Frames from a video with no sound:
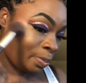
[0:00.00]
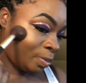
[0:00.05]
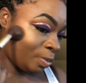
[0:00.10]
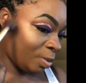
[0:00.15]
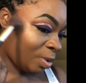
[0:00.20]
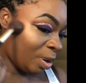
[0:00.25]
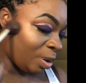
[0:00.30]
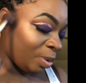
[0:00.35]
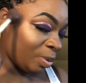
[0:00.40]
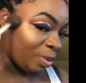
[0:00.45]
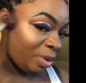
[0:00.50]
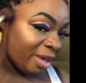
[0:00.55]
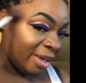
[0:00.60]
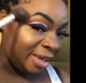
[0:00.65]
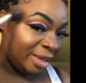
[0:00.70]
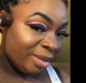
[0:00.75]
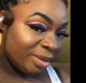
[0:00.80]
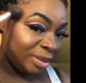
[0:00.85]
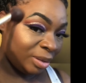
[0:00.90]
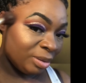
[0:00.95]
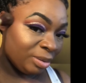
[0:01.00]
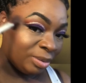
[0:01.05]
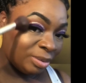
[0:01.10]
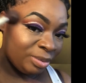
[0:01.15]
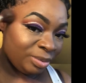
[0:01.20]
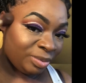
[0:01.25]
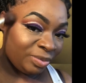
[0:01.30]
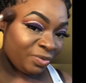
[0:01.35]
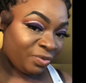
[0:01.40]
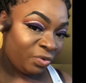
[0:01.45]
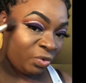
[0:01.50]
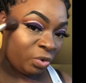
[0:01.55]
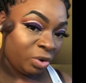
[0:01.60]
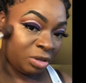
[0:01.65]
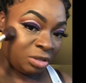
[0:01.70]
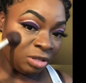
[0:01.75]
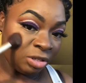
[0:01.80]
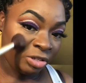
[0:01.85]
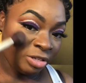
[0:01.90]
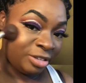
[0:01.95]
I don't like for it
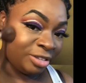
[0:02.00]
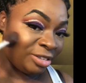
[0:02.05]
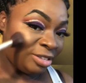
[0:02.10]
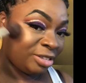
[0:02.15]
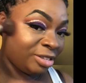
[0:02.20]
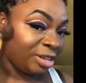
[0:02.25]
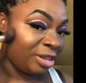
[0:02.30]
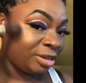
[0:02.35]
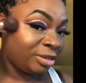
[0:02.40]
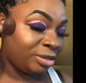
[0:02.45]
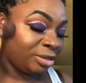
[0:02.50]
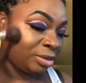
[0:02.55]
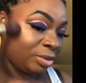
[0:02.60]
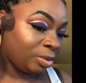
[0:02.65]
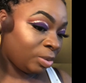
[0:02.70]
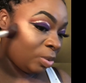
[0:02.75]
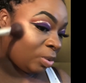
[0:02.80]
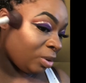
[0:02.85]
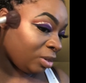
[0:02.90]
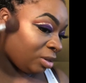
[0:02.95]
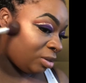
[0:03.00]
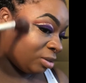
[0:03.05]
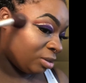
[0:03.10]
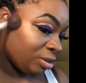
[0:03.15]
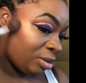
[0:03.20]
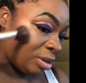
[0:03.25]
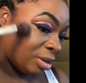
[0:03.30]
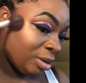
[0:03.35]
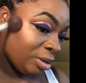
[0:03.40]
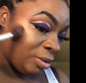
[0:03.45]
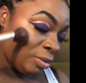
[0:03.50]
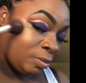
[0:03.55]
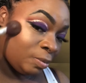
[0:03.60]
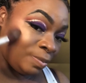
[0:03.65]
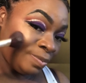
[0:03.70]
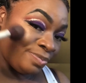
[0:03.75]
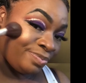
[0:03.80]
to just sit on the skin.